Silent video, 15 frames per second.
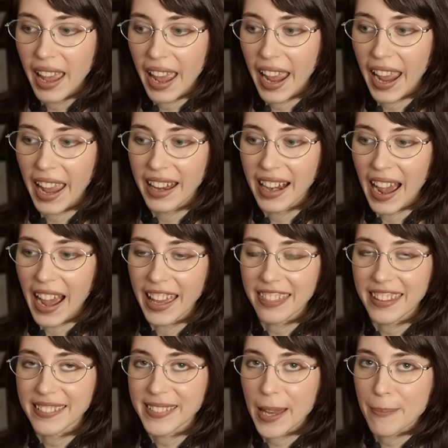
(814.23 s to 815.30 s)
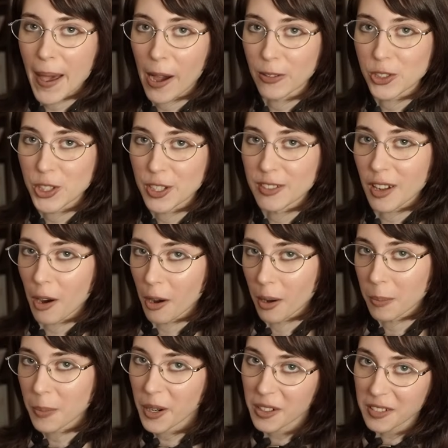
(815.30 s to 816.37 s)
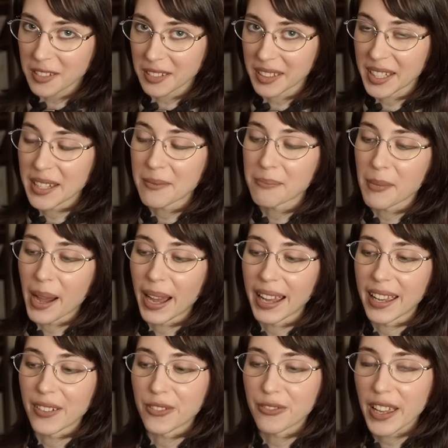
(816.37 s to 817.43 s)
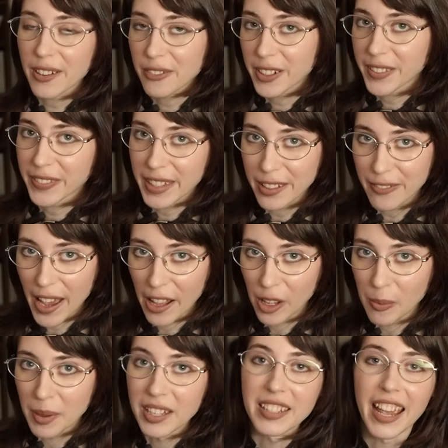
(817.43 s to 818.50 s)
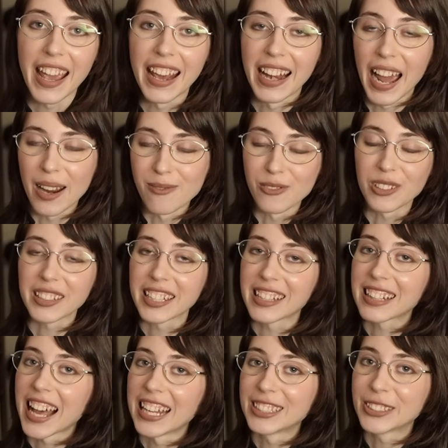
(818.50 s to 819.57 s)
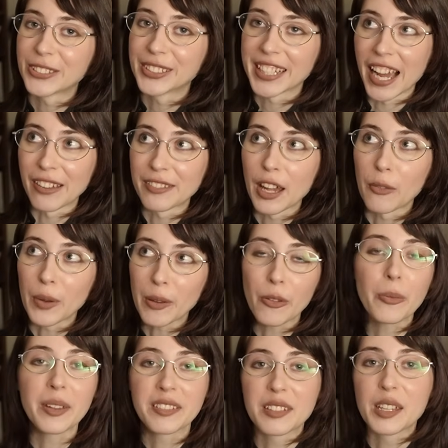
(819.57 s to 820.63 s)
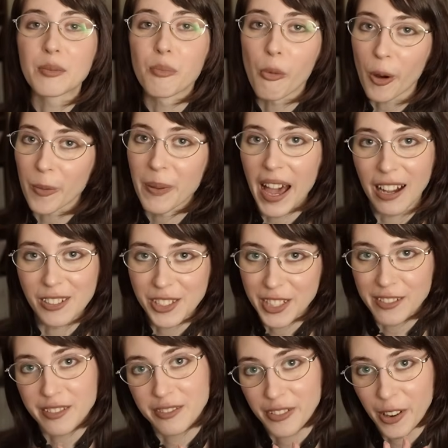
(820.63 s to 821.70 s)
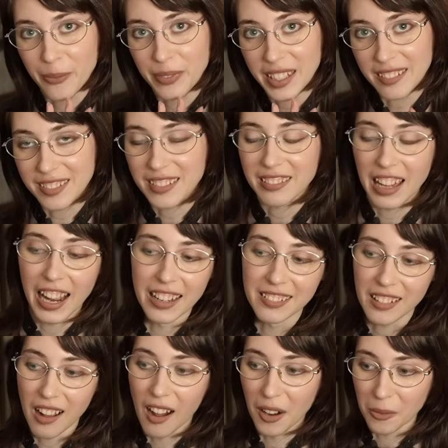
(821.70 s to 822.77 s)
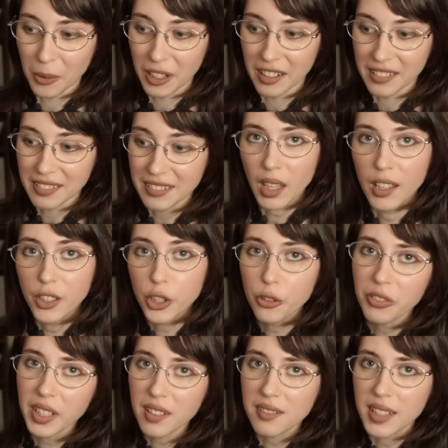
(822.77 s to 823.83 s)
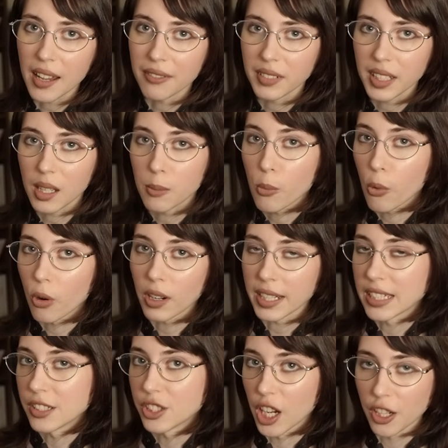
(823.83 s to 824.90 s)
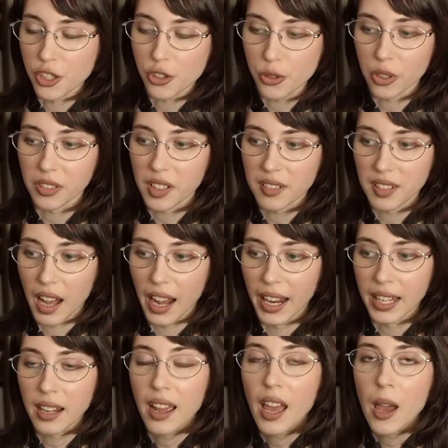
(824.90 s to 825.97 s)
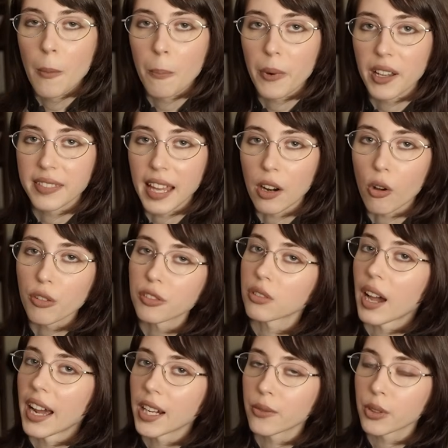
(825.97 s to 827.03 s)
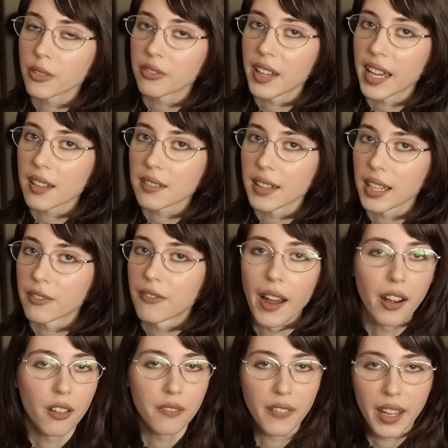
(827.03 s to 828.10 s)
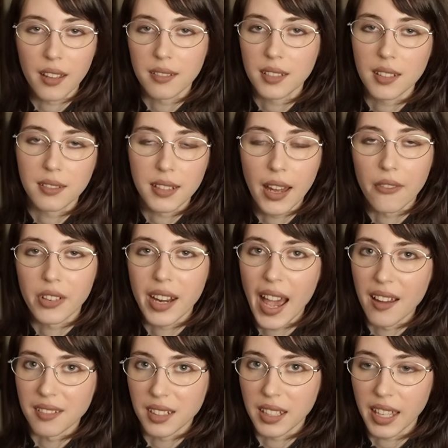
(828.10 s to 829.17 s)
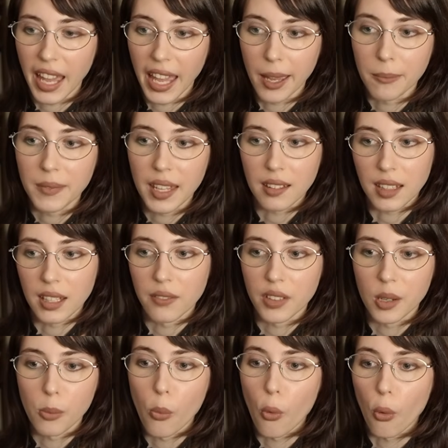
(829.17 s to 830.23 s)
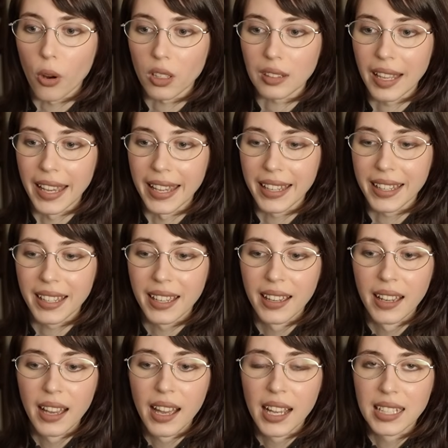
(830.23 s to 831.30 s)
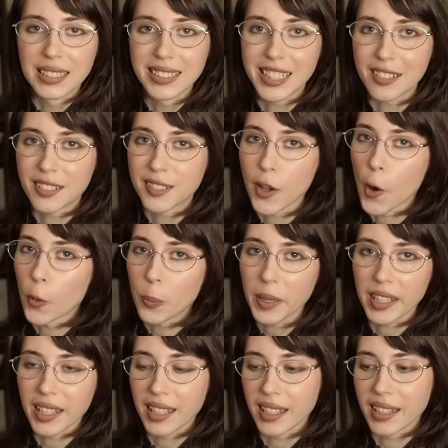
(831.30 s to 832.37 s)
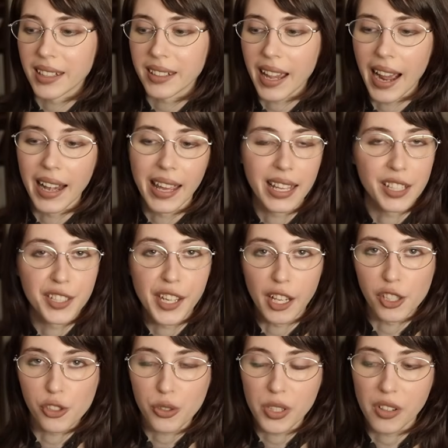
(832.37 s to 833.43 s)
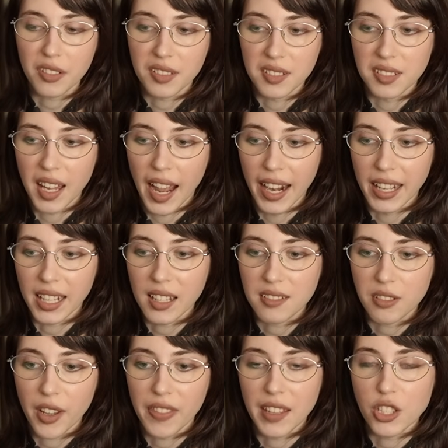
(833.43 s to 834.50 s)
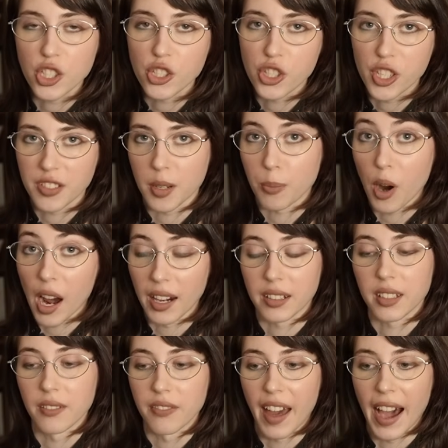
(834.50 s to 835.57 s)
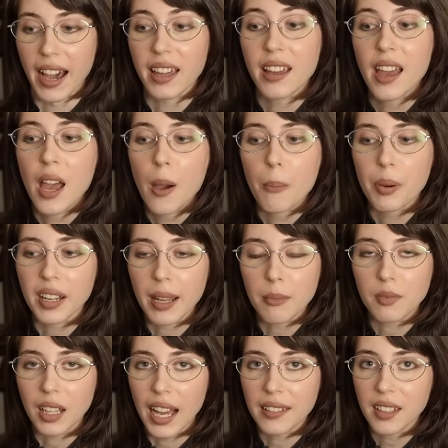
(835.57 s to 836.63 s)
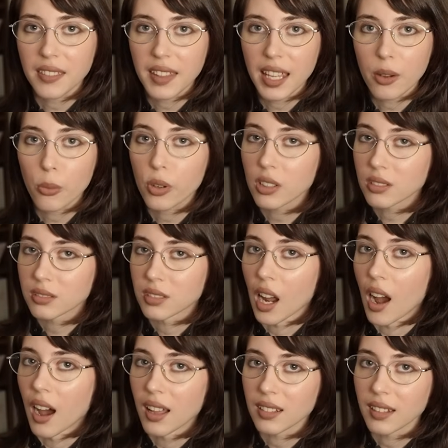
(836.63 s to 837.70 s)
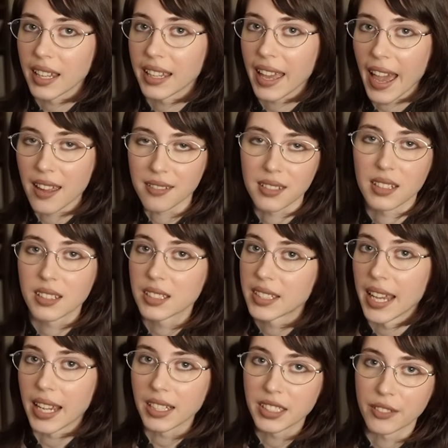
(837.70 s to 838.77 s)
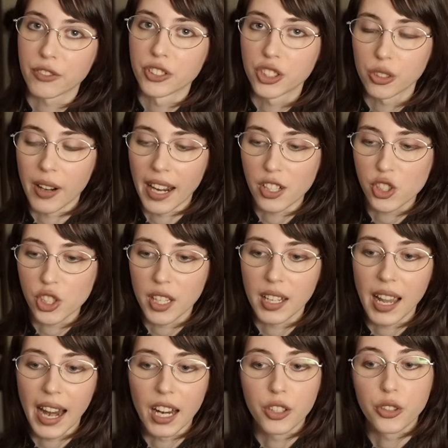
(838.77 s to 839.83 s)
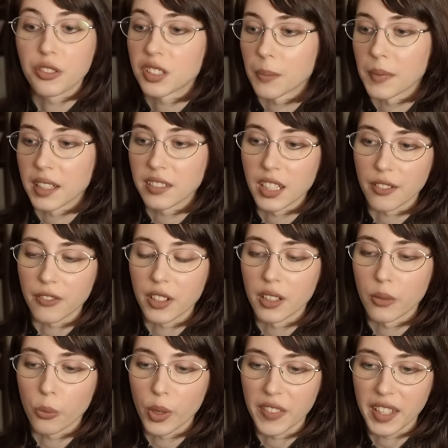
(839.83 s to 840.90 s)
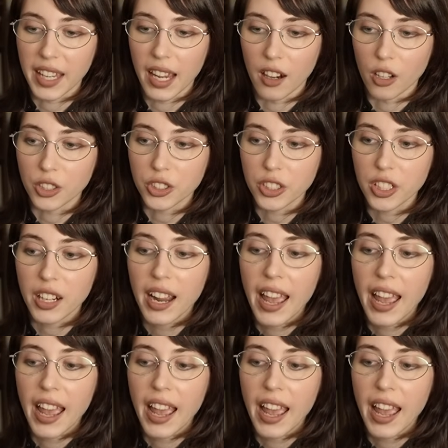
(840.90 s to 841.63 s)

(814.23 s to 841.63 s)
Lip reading: And I think that pouches are personally my favorite thief element, and I'm really glad to announce that we will be seeing more pouches from these designs onwards. Yuffie is definitely a more industrial design, but that also kind of reflects like Final Fantasy VII as a game. They live in a more like dystopian kind of industrial society, so I think she's just a product of that. But I'm glad that they were not like hesitant to take a different direction and kind of do something different with the character.